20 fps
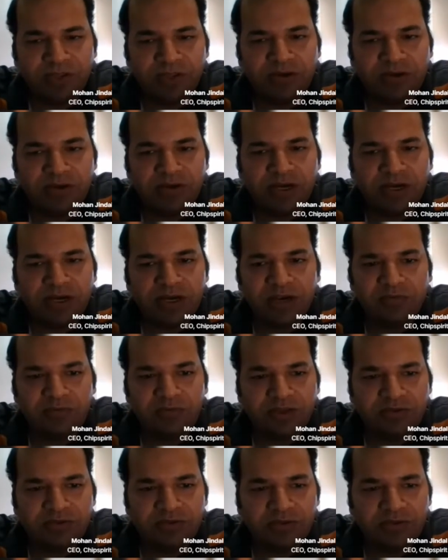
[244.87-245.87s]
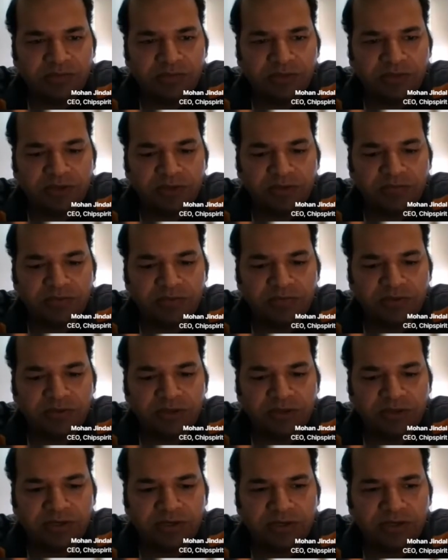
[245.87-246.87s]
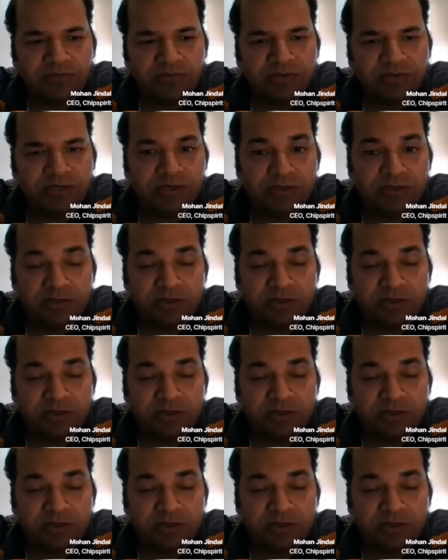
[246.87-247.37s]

hardware chips and everywhere in our,